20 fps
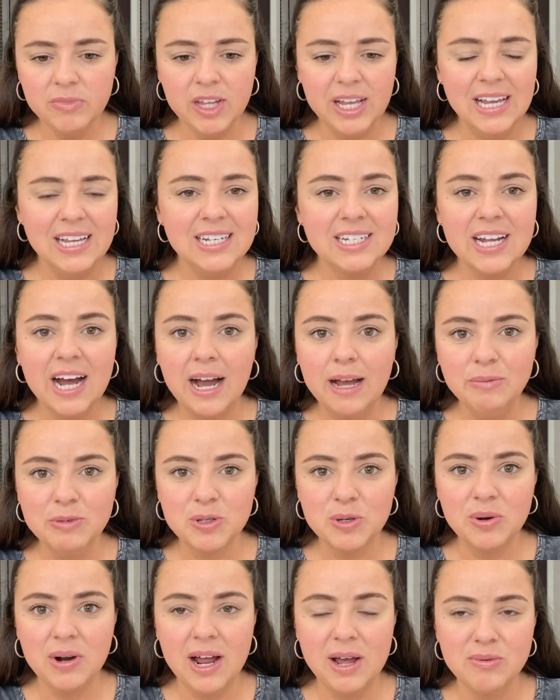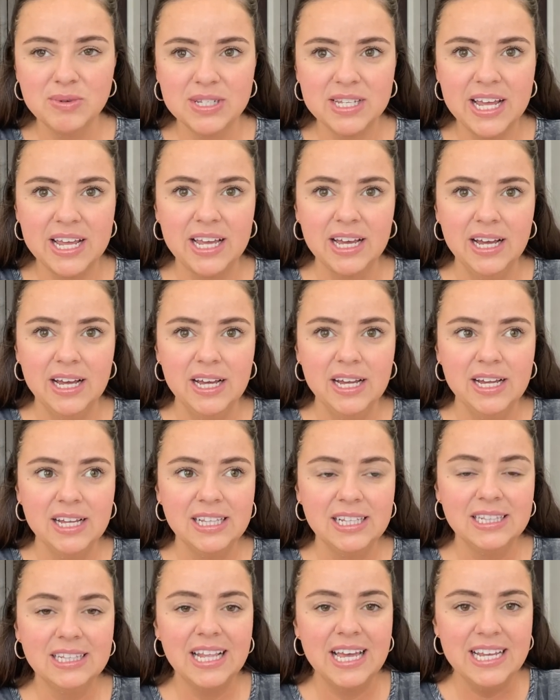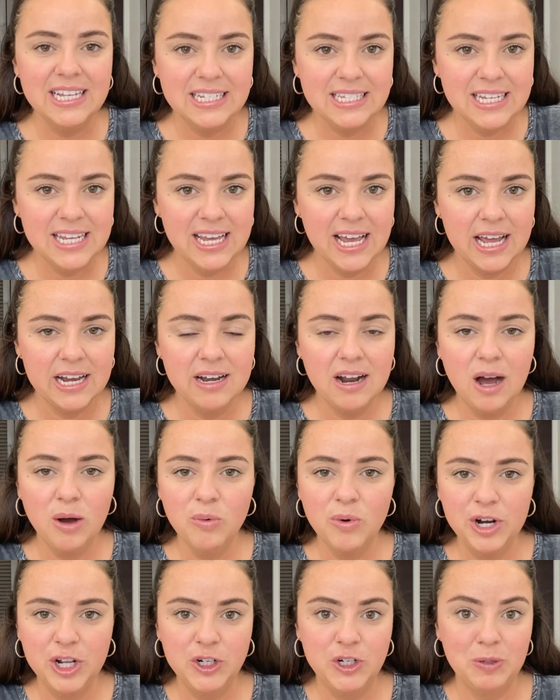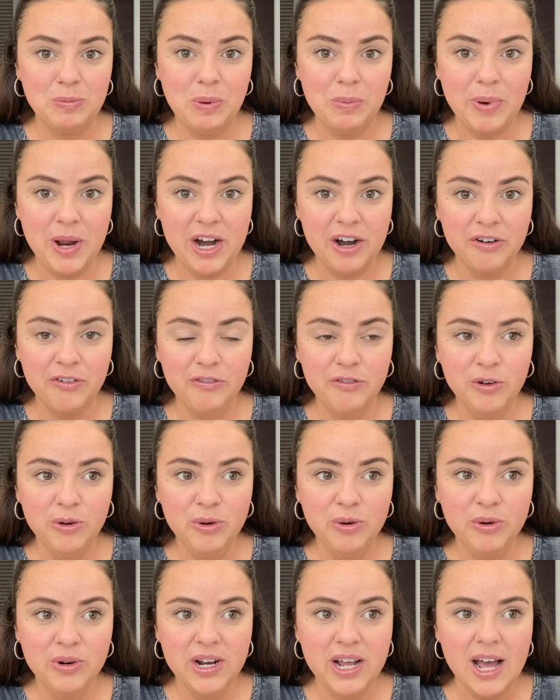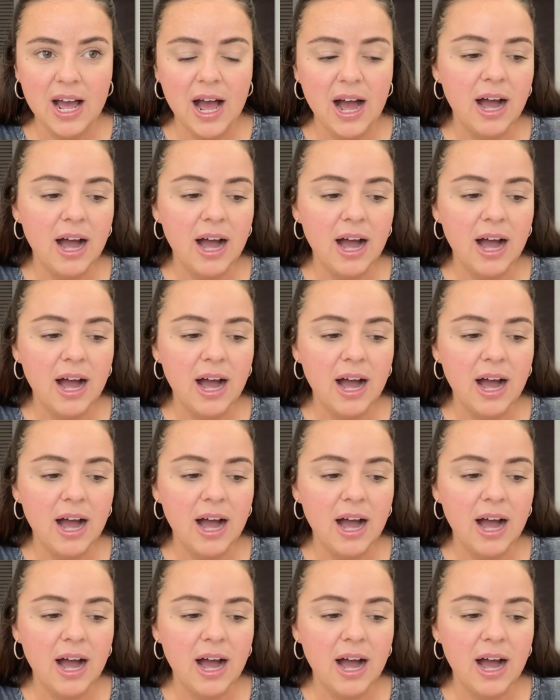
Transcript: in times where I was like lazy and not wanting to prepare food,